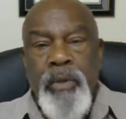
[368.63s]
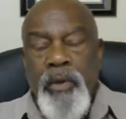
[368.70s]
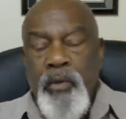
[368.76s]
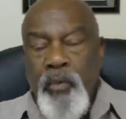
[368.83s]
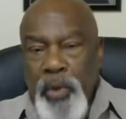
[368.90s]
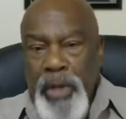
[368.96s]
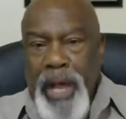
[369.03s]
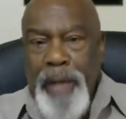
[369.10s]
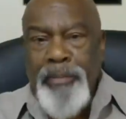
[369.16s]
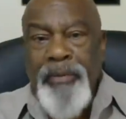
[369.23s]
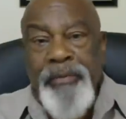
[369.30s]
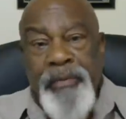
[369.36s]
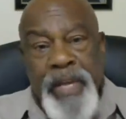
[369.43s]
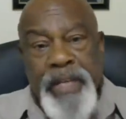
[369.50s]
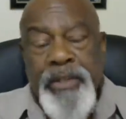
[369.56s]
And what I
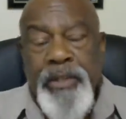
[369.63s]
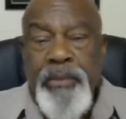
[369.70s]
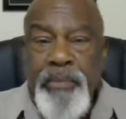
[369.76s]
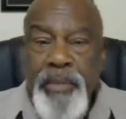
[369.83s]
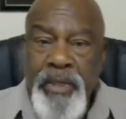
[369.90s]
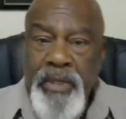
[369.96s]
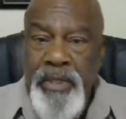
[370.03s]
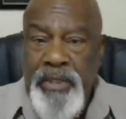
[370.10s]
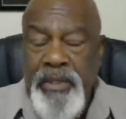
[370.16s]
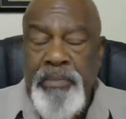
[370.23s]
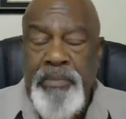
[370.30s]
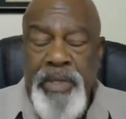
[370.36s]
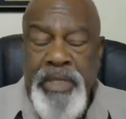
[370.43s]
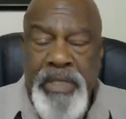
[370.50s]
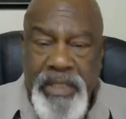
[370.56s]
profess is
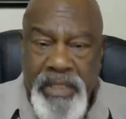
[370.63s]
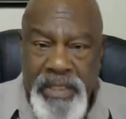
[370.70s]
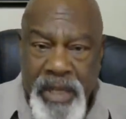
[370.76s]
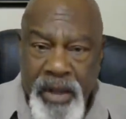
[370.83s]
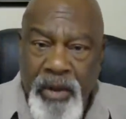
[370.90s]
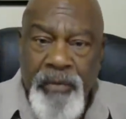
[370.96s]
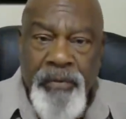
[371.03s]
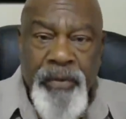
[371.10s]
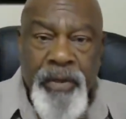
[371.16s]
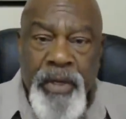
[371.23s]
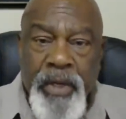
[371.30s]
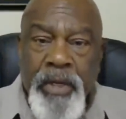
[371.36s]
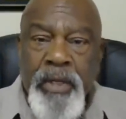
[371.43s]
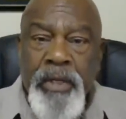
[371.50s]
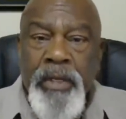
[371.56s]
to be
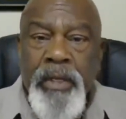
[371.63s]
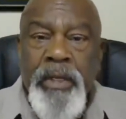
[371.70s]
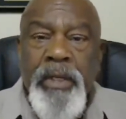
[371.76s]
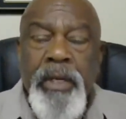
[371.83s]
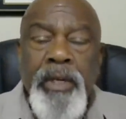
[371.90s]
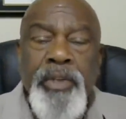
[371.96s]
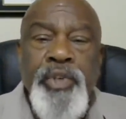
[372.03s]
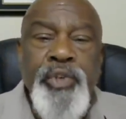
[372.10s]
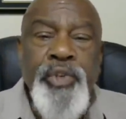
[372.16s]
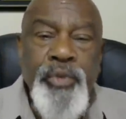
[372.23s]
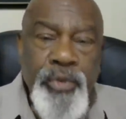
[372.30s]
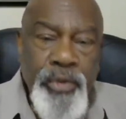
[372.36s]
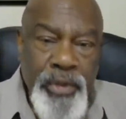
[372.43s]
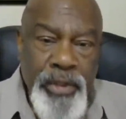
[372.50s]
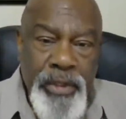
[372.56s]

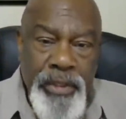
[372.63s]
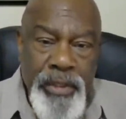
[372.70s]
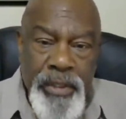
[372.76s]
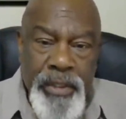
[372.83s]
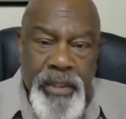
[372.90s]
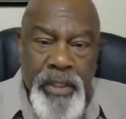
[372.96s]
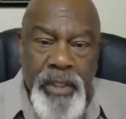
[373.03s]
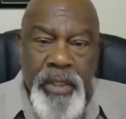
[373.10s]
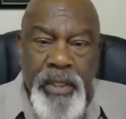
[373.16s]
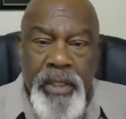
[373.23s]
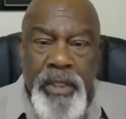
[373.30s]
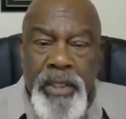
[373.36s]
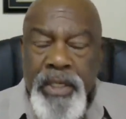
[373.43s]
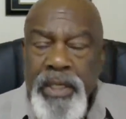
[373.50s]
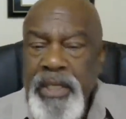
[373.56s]
self-assured.
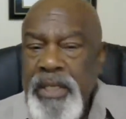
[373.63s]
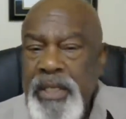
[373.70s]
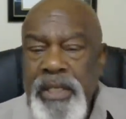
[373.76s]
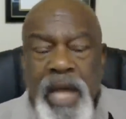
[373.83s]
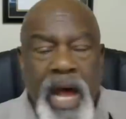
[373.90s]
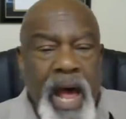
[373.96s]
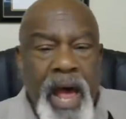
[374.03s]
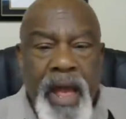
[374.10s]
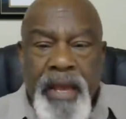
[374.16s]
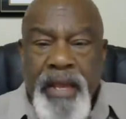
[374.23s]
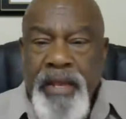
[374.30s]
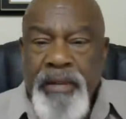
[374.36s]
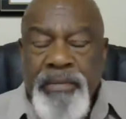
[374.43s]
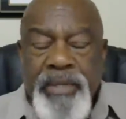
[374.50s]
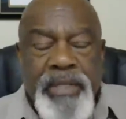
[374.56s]
And
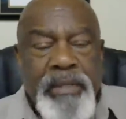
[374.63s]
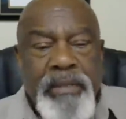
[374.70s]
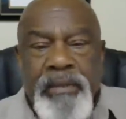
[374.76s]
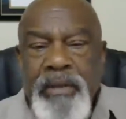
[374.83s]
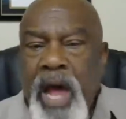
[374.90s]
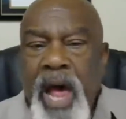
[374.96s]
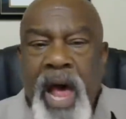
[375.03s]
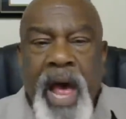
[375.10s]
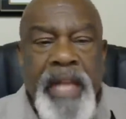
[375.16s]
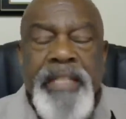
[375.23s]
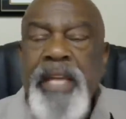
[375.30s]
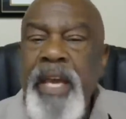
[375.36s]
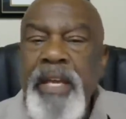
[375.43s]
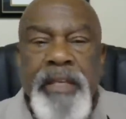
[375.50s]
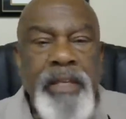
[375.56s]
I
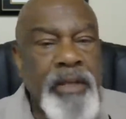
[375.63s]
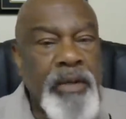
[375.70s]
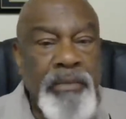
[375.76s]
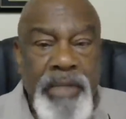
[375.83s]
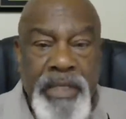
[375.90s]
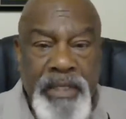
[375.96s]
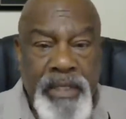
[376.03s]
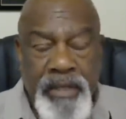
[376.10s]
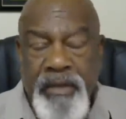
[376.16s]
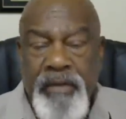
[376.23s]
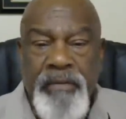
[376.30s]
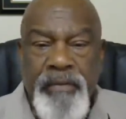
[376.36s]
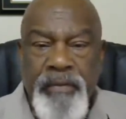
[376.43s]
take care of myself.